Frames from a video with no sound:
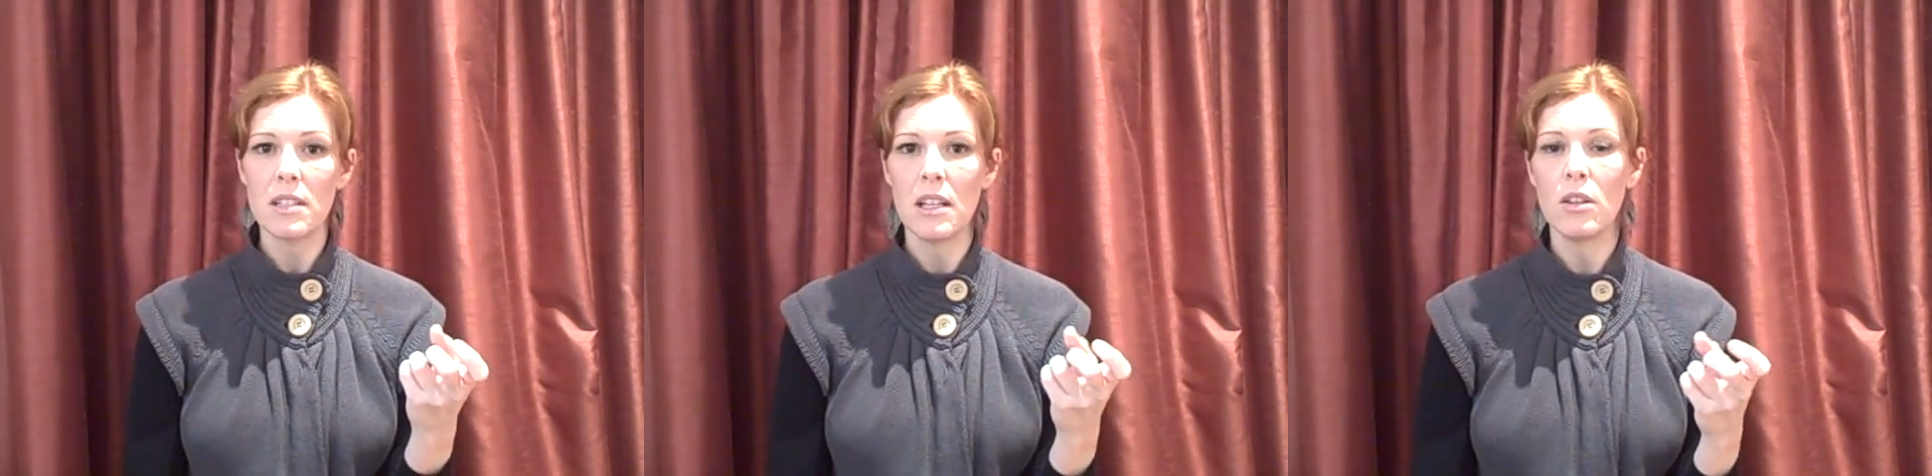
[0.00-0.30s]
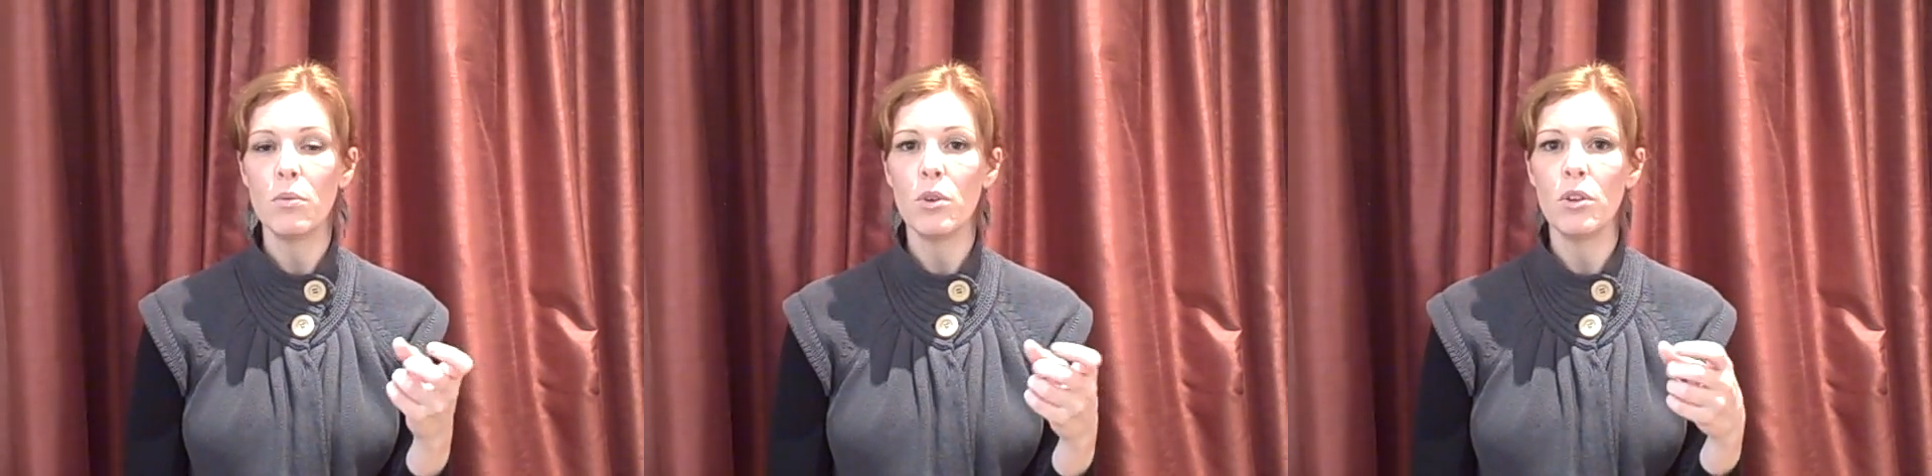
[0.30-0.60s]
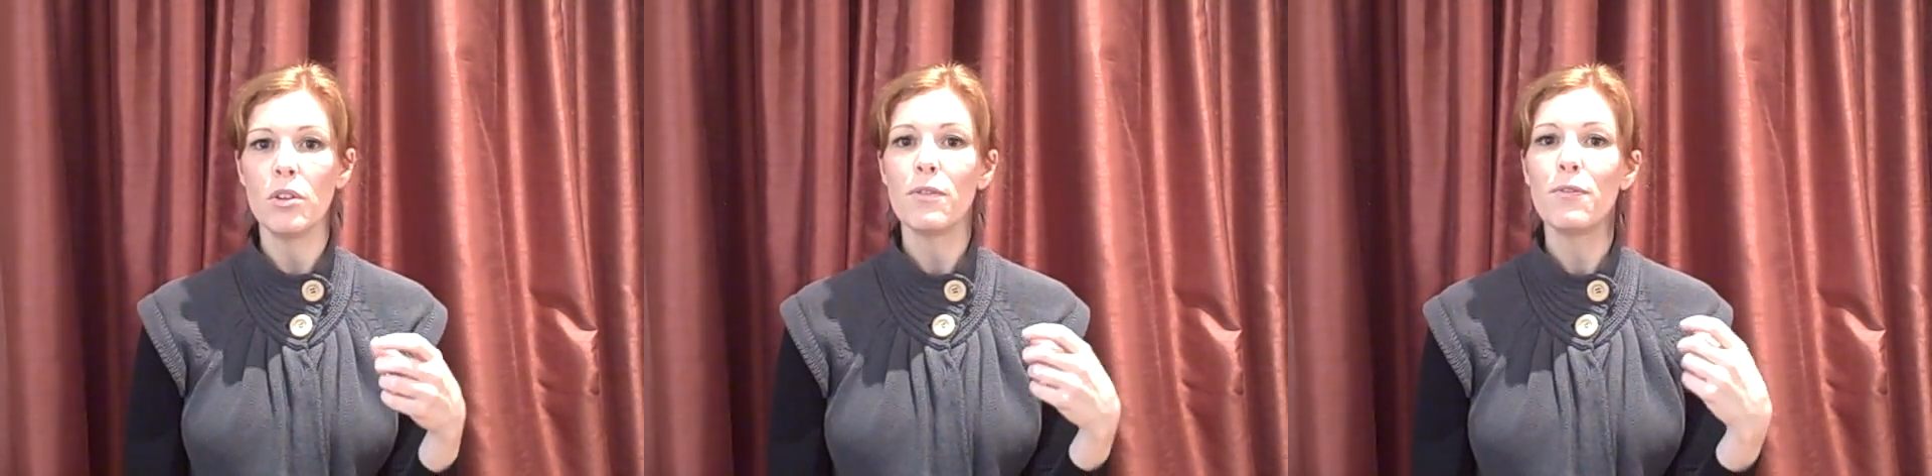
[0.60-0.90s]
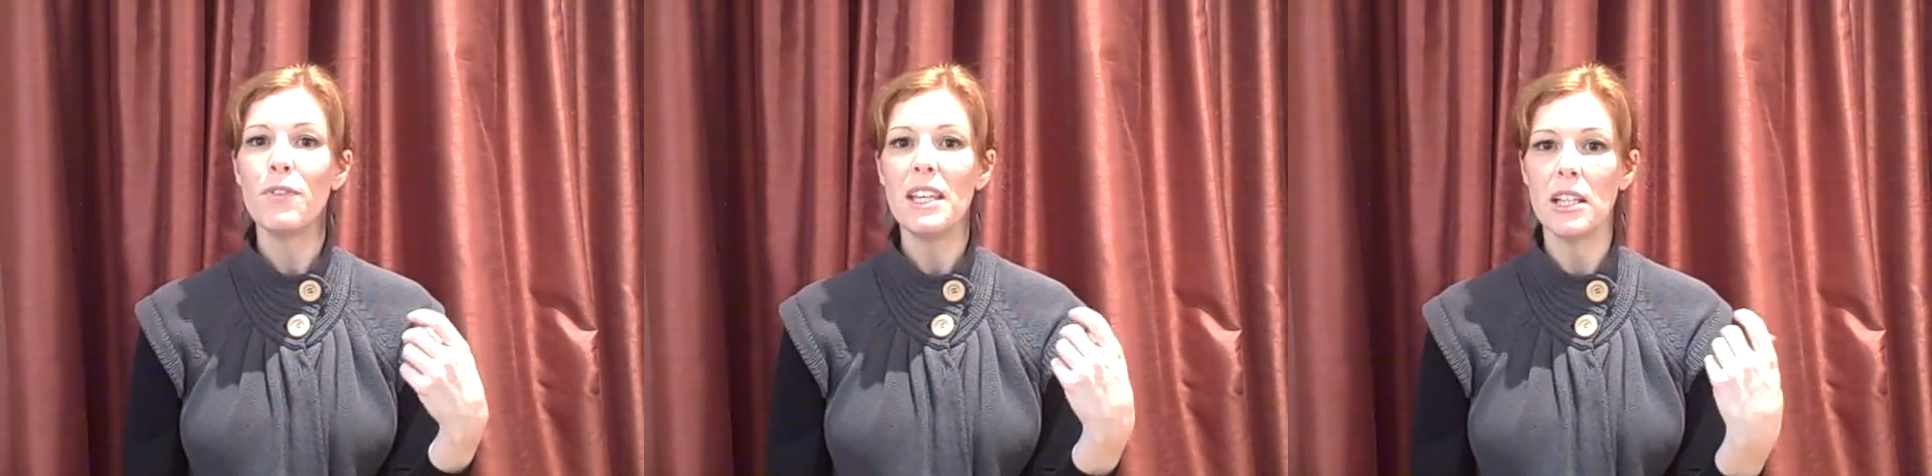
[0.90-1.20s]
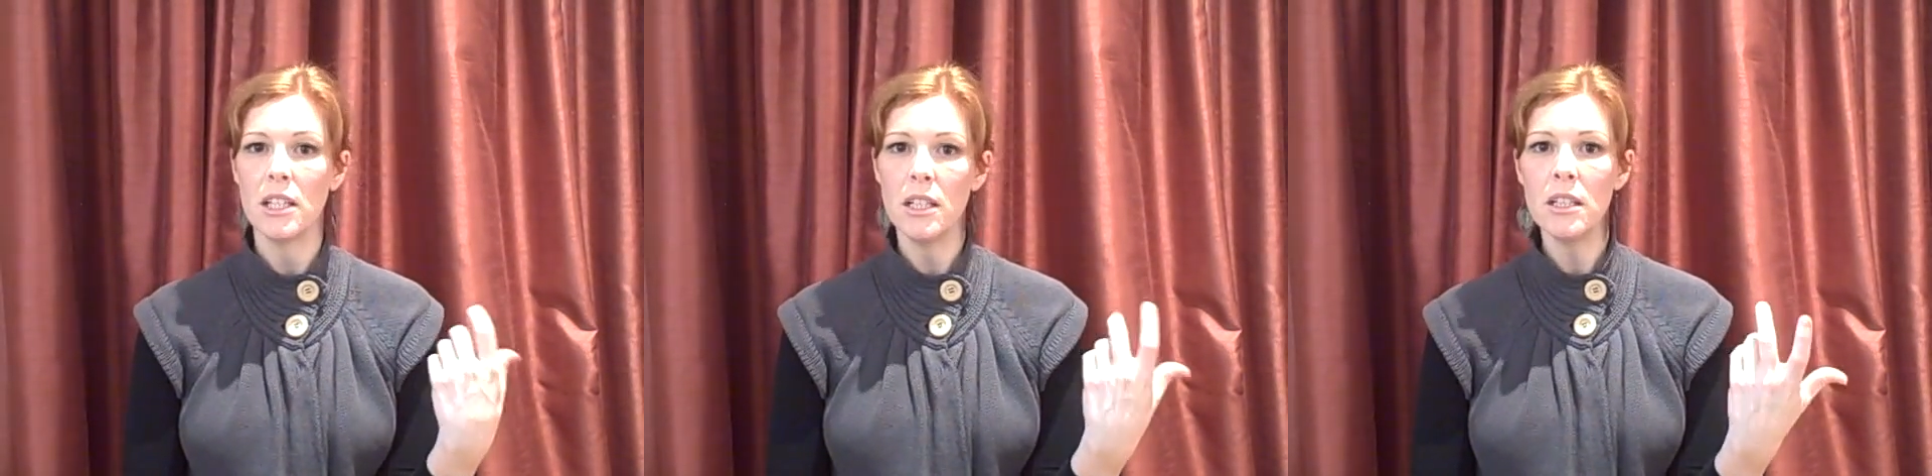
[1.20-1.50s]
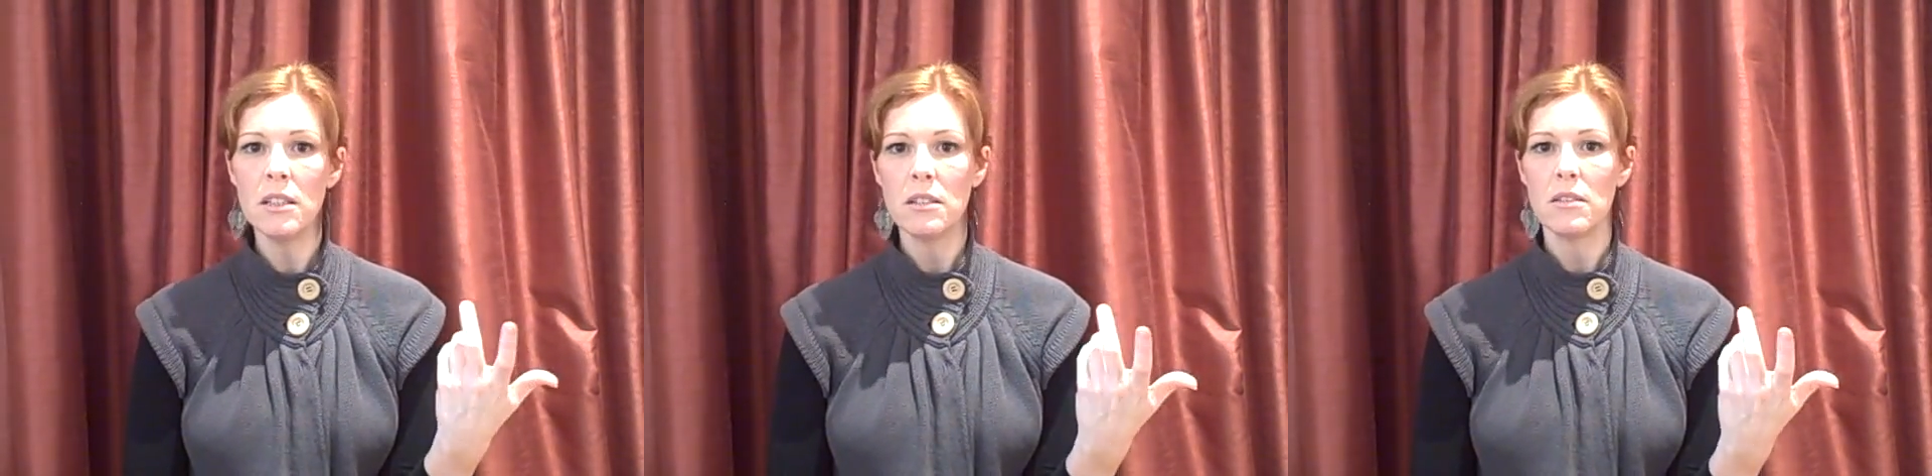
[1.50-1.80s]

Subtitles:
in the word feel,